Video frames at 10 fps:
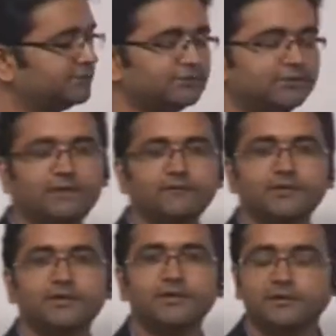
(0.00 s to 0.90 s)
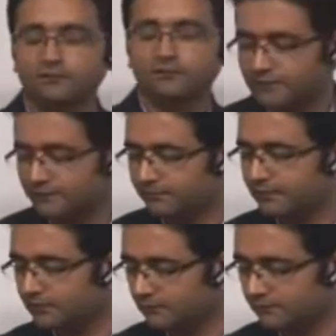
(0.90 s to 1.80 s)
which after again this 45
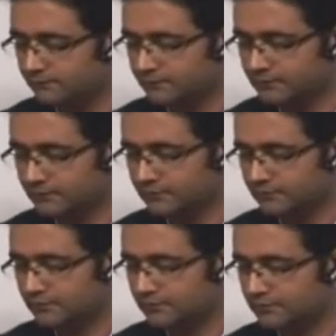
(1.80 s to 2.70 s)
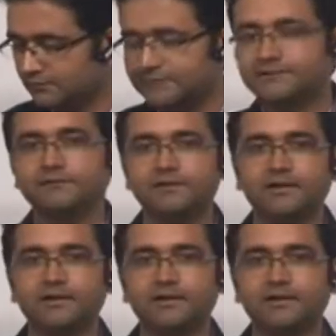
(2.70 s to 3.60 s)
minutes of lecture
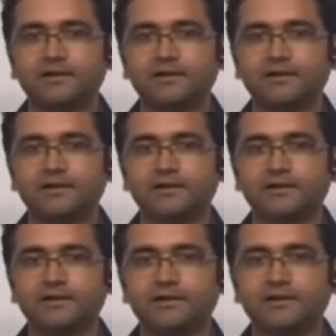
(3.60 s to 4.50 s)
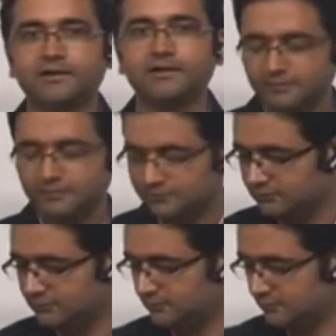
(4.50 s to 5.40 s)
we'll have it.